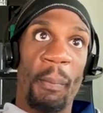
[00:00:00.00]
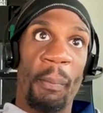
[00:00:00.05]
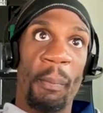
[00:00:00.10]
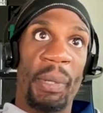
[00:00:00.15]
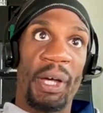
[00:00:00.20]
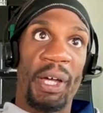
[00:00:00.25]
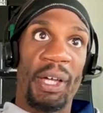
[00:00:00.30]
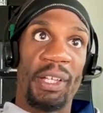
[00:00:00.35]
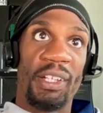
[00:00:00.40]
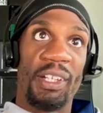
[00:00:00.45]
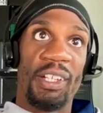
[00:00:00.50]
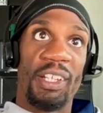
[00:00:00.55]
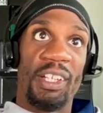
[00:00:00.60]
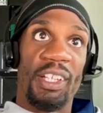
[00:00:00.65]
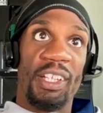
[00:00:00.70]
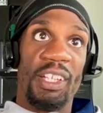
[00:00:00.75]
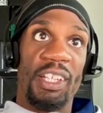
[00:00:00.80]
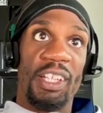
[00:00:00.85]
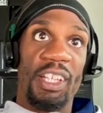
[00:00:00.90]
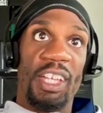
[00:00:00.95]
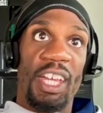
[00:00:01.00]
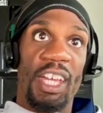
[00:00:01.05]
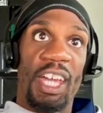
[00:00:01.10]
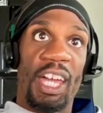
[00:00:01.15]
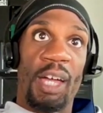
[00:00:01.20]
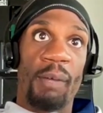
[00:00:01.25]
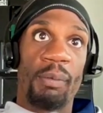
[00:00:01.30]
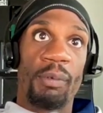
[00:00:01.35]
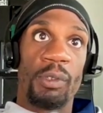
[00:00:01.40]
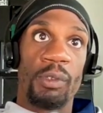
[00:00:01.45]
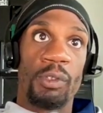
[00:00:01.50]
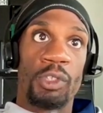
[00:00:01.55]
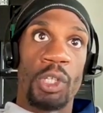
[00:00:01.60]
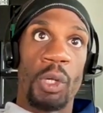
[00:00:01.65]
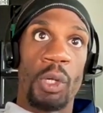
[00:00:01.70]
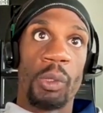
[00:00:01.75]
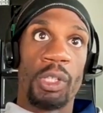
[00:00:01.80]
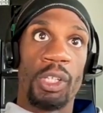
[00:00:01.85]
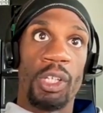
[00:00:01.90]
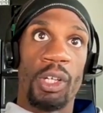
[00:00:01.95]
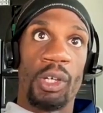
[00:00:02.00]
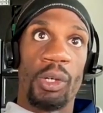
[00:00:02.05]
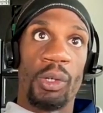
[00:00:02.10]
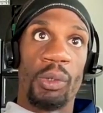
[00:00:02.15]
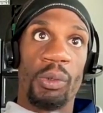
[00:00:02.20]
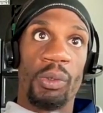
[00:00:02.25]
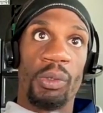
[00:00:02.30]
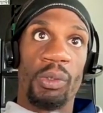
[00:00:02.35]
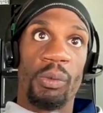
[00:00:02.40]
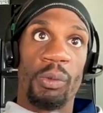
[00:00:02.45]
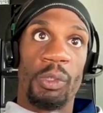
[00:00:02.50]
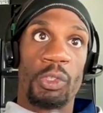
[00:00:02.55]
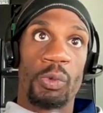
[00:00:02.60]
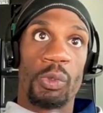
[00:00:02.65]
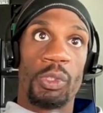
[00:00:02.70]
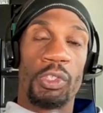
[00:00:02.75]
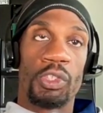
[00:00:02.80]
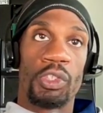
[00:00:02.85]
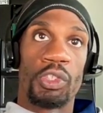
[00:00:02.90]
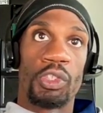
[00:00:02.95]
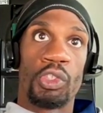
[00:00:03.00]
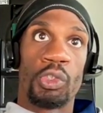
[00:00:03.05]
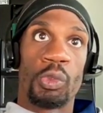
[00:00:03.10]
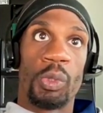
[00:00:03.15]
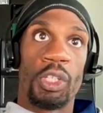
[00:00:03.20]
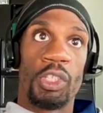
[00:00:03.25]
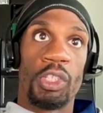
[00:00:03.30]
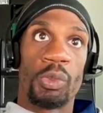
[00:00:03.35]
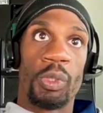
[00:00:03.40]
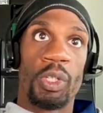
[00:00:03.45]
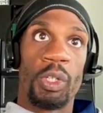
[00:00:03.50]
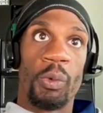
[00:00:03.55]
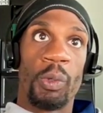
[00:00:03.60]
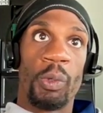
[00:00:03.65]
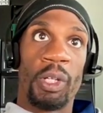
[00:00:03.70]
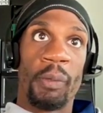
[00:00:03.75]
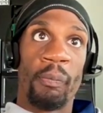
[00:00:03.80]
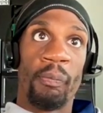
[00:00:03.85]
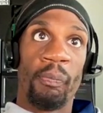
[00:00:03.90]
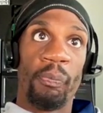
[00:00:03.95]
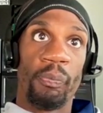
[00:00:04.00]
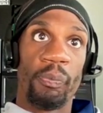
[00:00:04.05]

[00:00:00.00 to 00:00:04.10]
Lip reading: but after Tokyo, which was 2021,